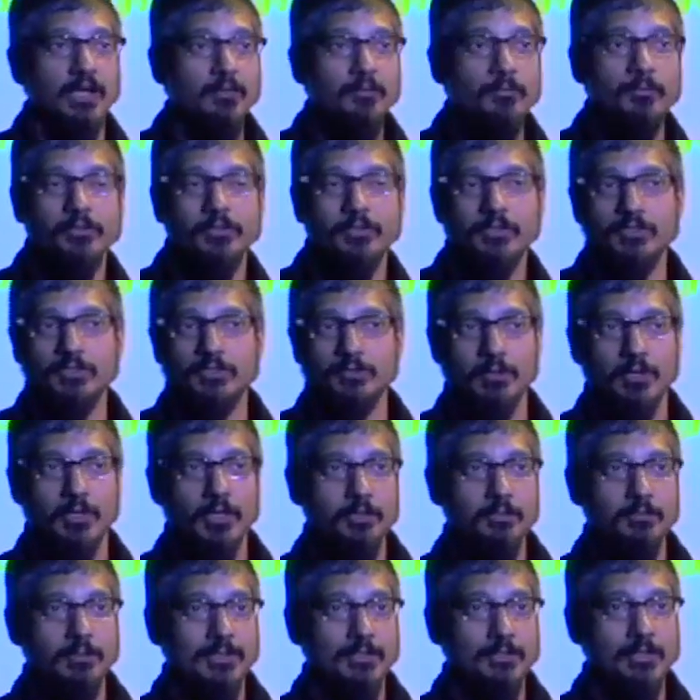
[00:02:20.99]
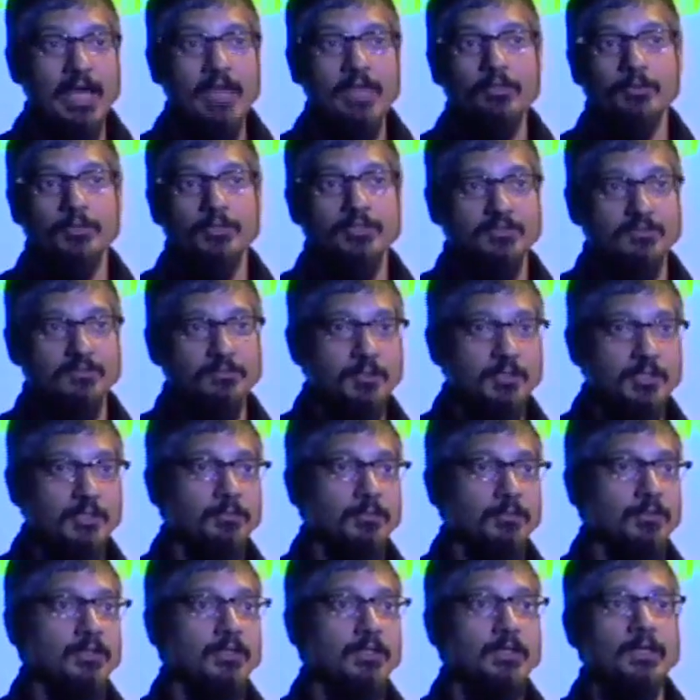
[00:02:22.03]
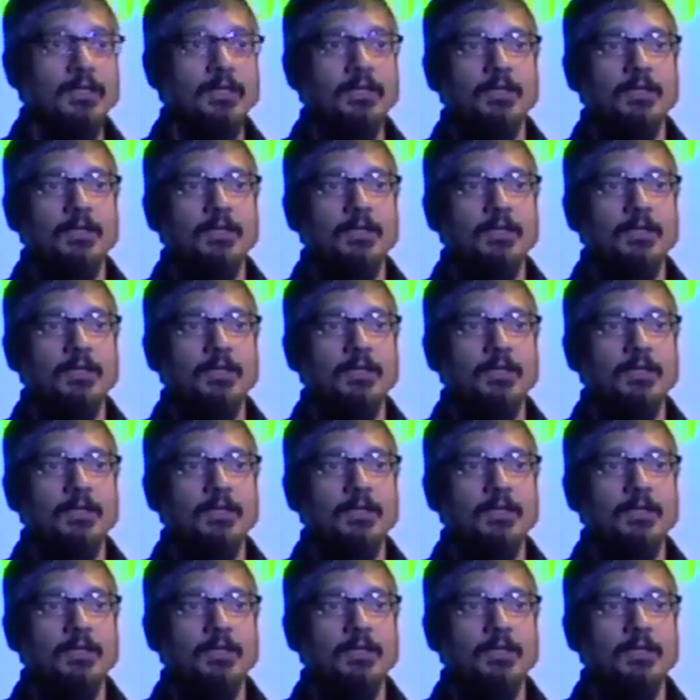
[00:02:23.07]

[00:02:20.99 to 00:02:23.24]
I'm really inspired by gatherings of people,